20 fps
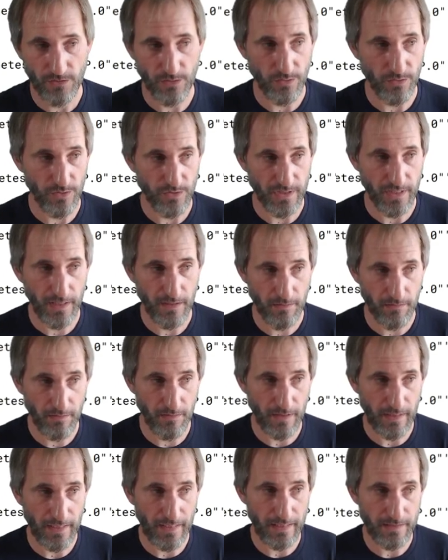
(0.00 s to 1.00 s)
the
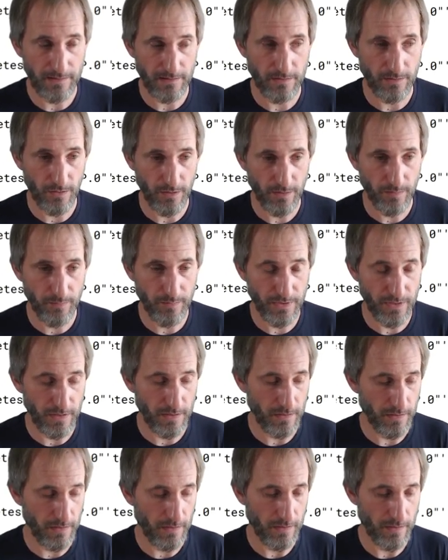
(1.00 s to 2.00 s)
container has not
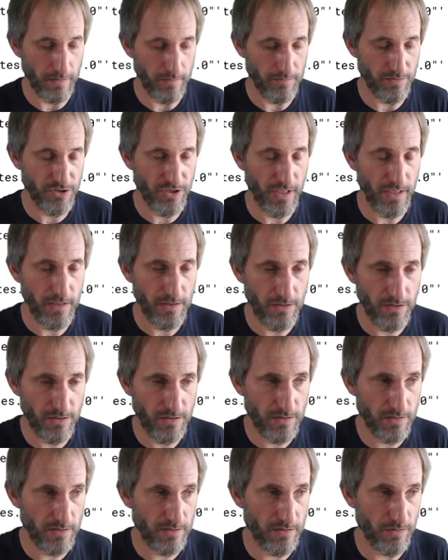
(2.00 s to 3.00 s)
been uh,
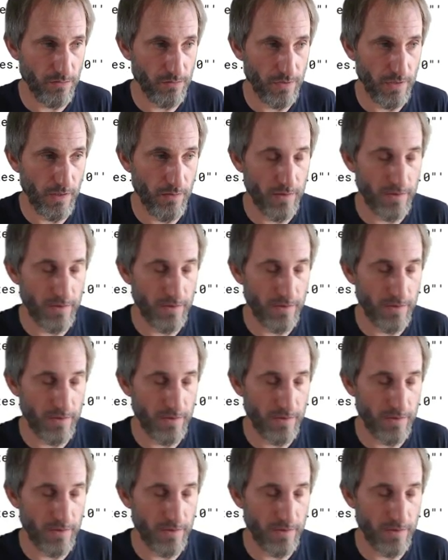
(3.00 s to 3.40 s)
changed. So now